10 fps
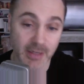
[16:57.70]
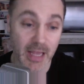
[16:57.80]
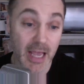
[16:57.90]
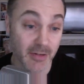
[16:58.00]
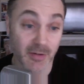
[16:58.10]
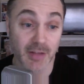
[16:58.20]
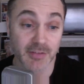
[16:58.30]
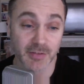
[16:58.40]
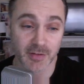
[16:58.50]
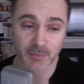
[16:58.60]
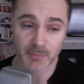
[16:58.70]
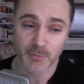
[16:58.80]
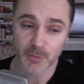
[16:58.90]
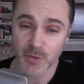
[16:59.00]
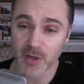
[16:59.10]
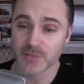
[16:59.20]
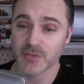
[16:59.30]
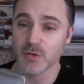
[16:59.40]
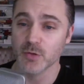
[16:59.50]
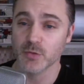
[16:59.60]
analyzes them for you guys to
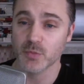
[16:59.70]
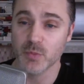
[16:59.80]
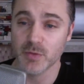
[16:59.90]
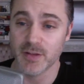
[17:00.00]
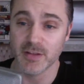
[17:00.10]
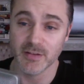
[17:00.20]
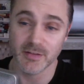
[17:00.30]
use what they did.